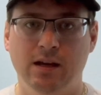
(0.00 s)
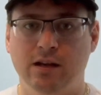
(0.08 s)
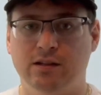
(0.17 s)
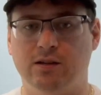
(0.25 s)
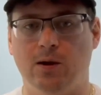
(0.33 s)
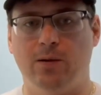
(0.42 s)

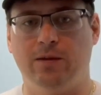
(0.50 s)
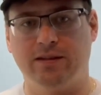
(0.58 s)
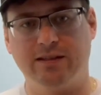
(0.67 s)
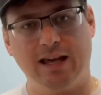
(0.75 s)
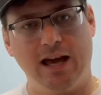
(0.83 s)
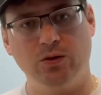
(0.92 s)
So the
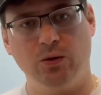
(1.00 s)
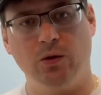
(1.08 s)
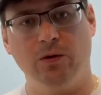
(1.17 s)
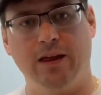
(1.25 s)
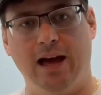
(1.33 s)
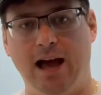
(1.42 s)

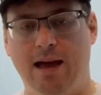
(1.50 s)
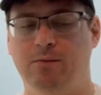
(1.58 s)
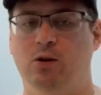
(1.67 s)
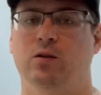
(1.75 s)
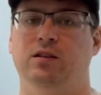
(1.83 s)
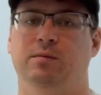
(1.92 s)
schedule that I'm
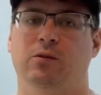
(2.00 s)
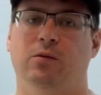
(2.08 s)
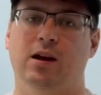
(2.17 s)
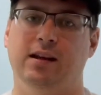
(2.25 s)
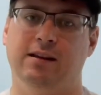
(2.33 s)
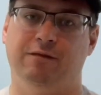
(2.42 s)
going to be
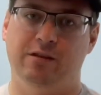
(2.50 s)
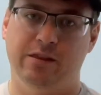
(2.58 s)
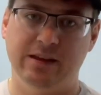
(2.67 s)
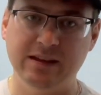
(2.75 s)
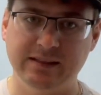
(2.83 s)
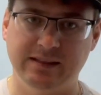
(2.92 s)
running for
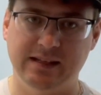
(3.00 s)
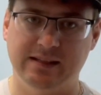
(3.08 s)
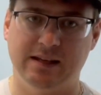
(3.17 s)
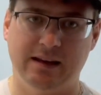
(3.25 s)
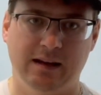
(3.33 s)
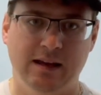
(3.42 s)
this
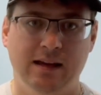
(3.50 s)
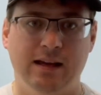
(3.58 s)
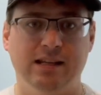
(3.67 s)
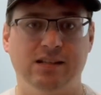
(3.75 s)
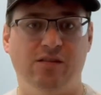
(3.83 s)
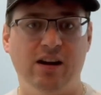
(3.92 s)
season
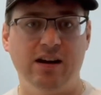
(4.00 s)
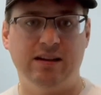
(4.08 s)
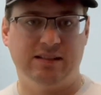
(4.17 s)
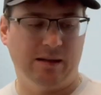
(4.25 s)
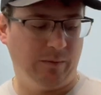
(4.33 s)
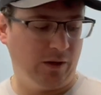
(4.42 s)
is very
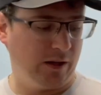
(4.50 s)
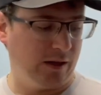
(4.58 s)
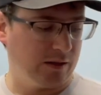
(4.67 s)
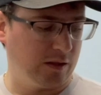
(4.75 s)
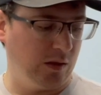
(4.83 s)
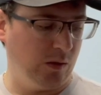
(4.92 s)
similar
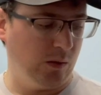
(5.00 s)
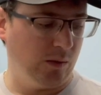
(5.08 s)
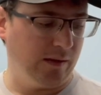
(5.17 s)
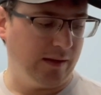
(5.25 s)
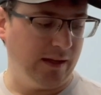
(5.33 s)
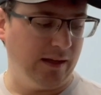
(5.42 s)
to
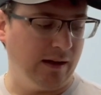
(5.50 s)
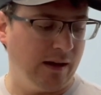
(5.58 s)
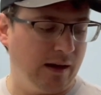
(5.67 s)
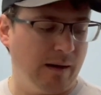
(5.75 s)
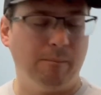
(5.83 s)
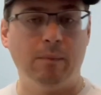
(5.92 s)
the
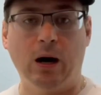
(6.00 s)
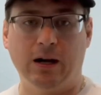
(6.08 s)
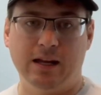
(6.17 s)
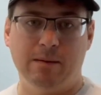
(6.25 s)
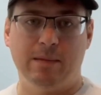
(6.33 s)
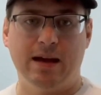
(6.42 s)

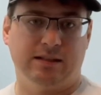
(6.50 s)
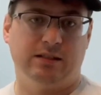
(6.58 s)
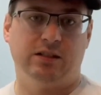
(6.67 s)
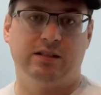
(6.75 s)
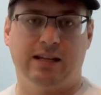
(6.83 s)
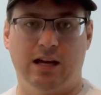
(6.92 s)
Market
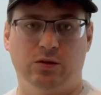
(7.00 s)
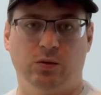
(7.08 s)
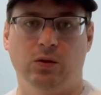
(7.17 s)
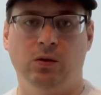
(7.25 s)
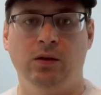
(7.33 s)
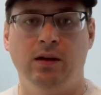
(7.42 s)
Master
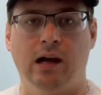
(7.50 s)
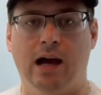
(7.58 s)
schedule.